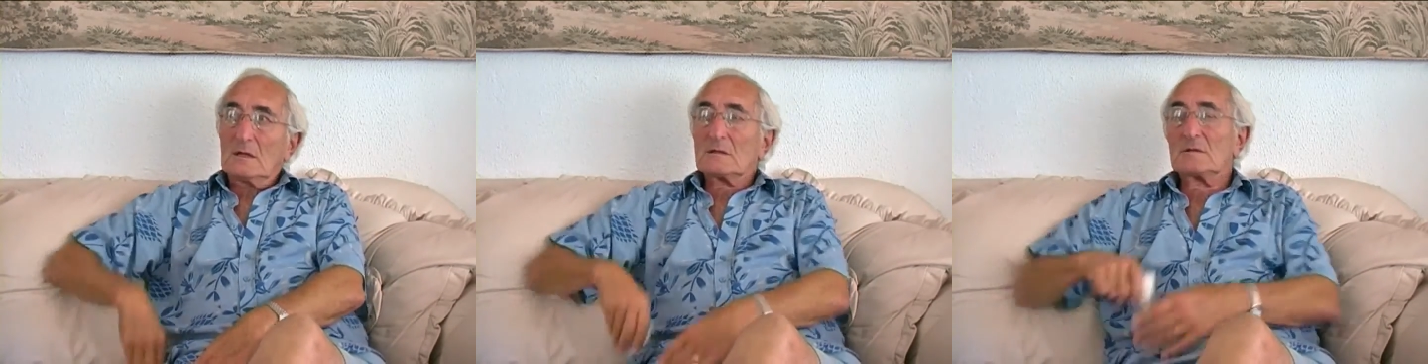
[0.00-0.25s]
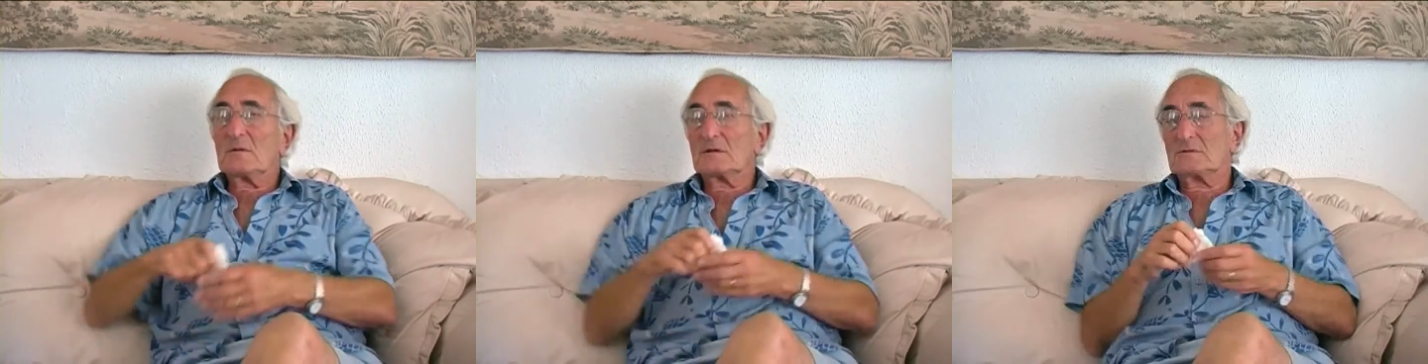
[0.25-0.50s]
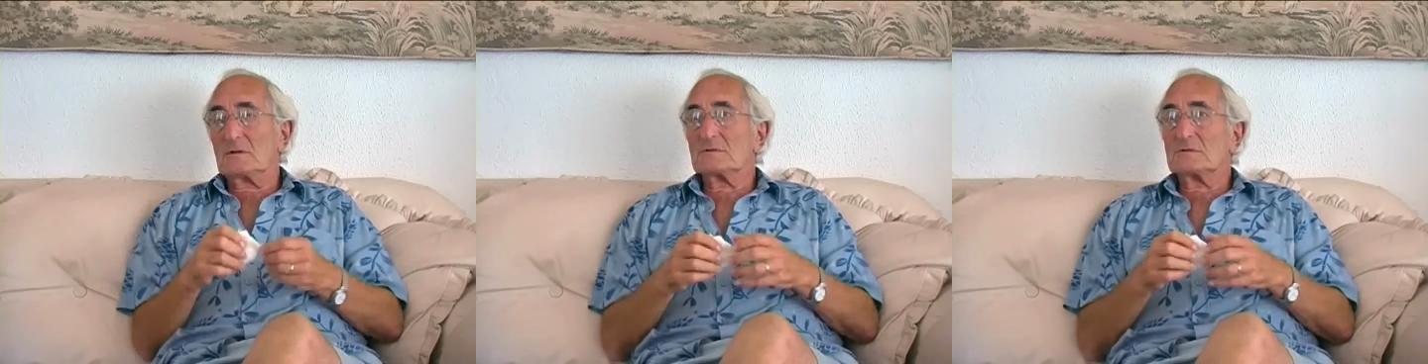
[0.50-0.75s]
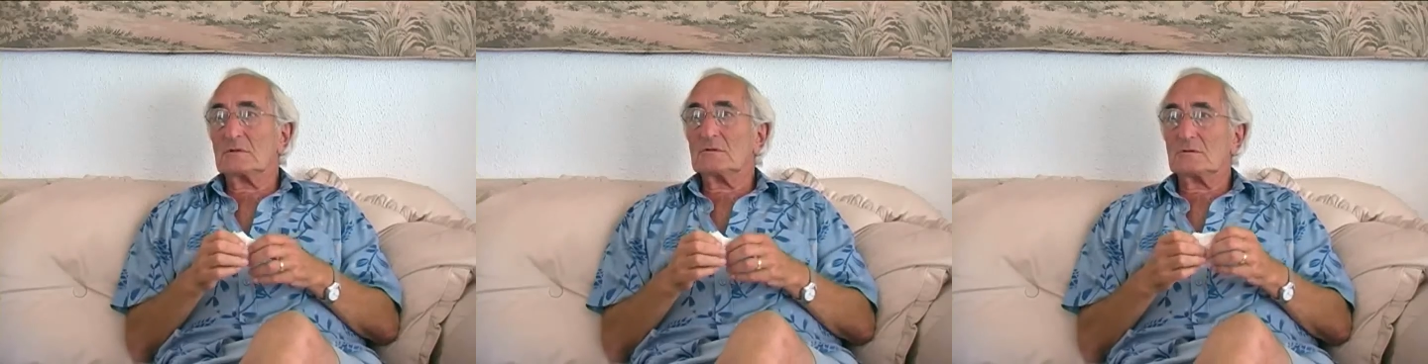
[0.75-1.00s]
Yeah, the range
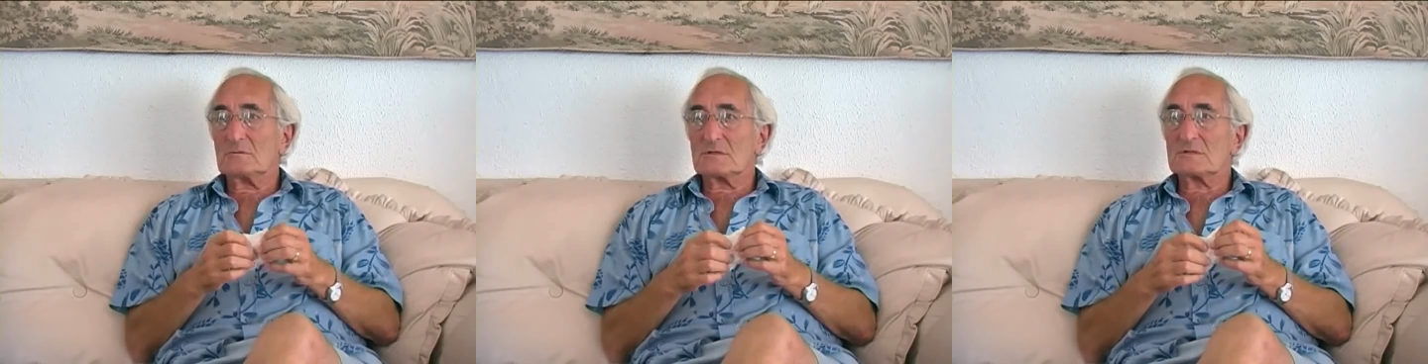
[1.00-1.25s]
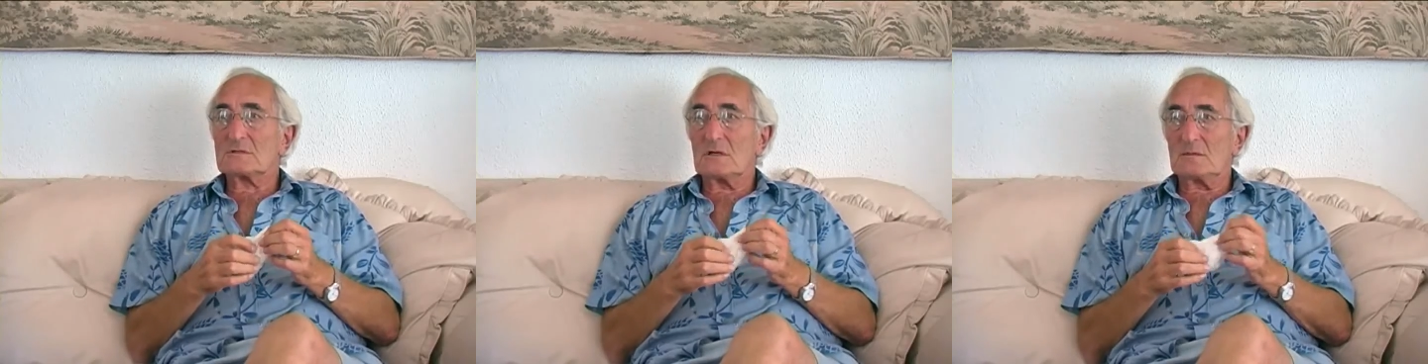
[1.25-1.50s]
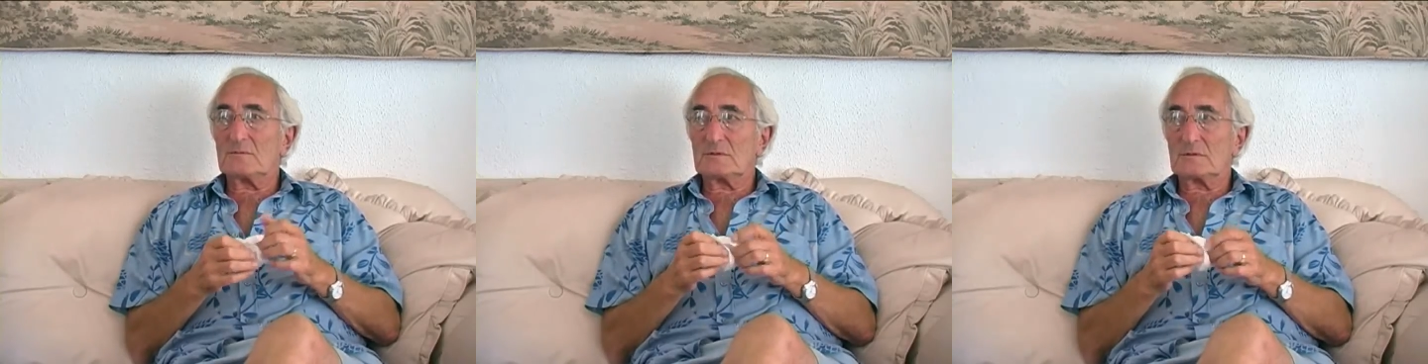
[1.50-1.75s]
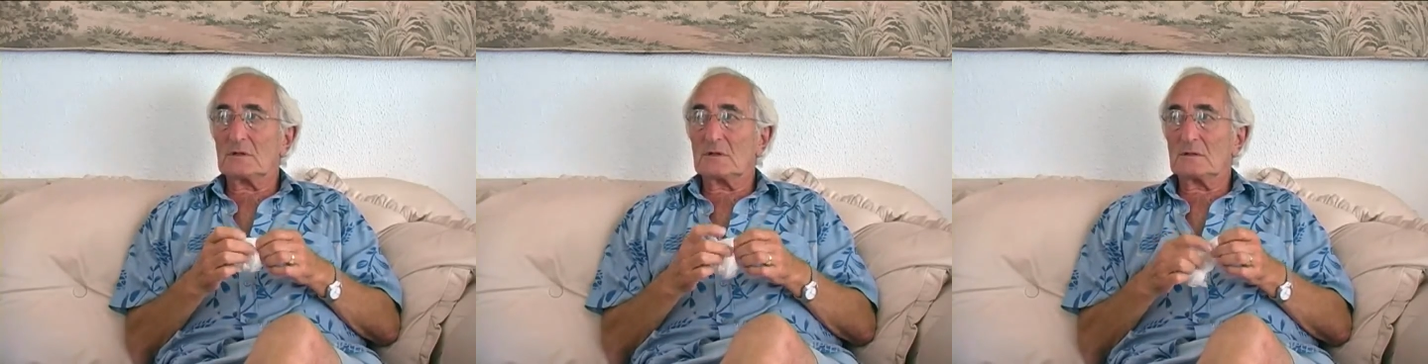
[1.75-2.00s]
was an enormous step,
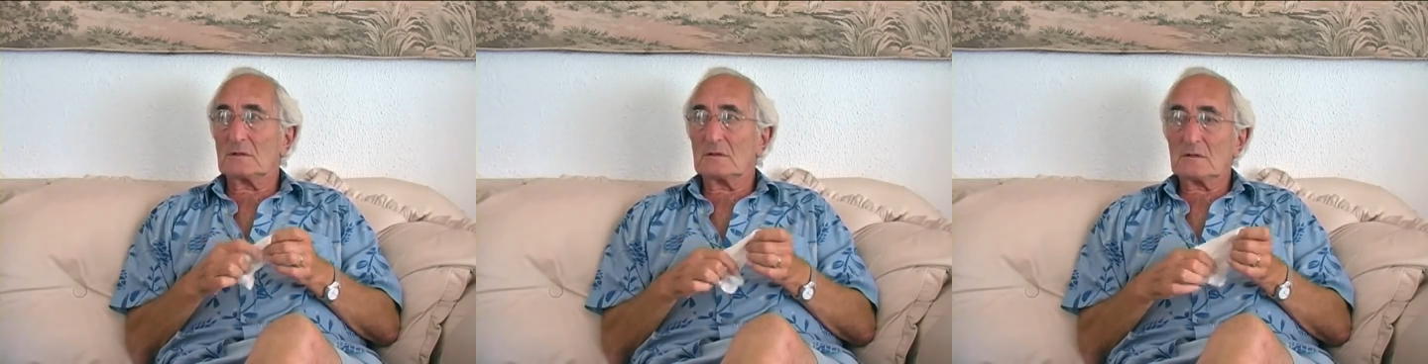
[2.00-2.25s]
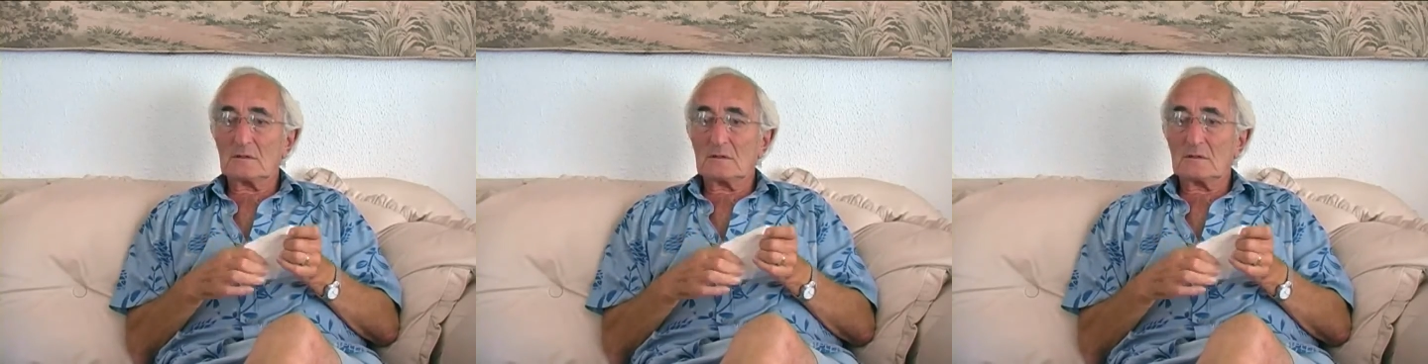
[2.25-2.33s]
yeah.